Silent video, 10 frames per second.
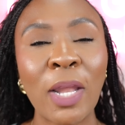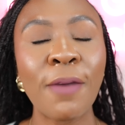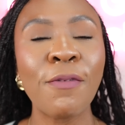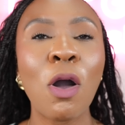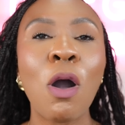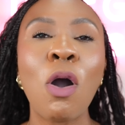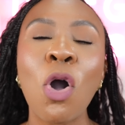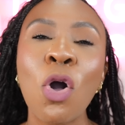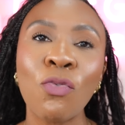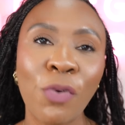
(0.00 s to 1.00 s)
life
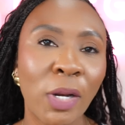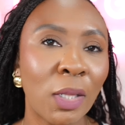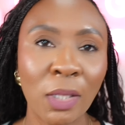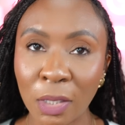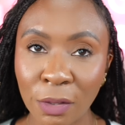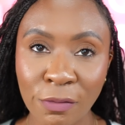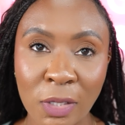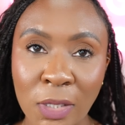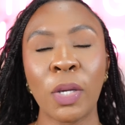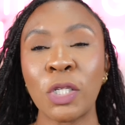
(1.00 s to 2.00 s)
already
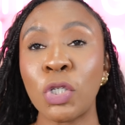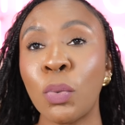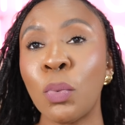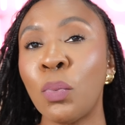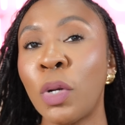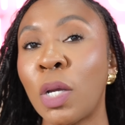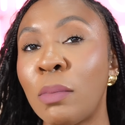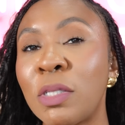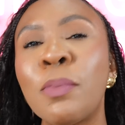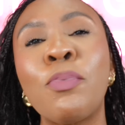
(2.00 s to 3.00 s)
lives. Okay, so when it
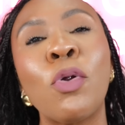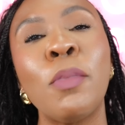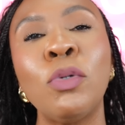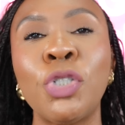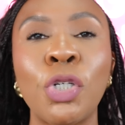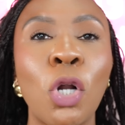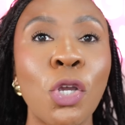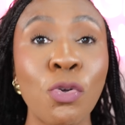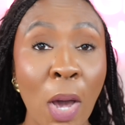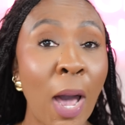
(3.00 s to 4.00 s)
comes to promotion, are
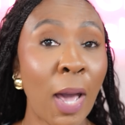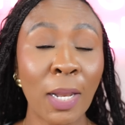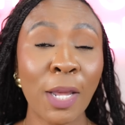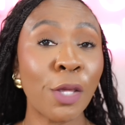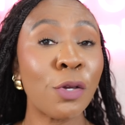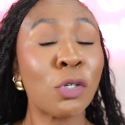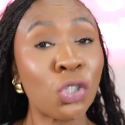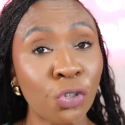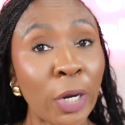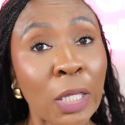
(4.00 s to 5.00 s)
you highlighting your
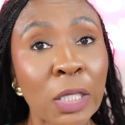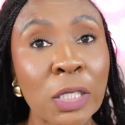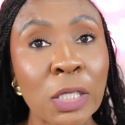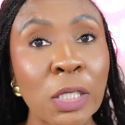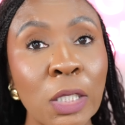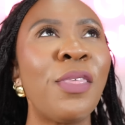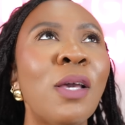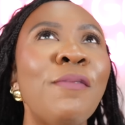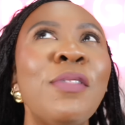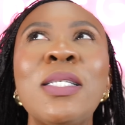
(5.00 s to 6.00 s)
strengths? Think
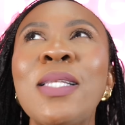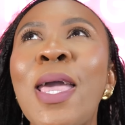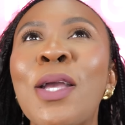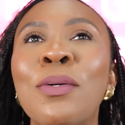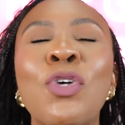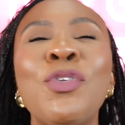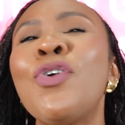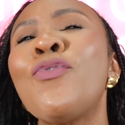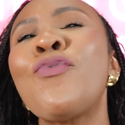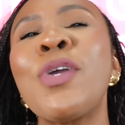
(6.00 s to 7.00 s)
of this like
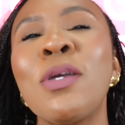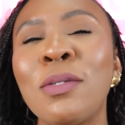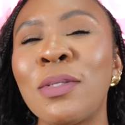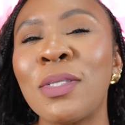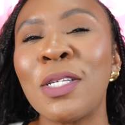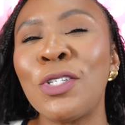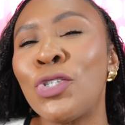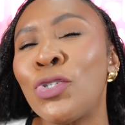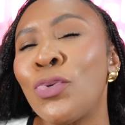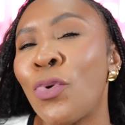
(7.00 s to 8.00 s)
your reels and
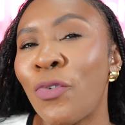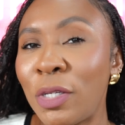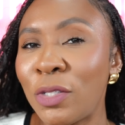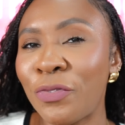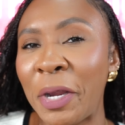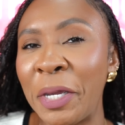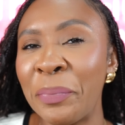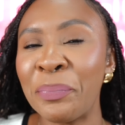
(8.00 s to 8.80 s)
stories, right?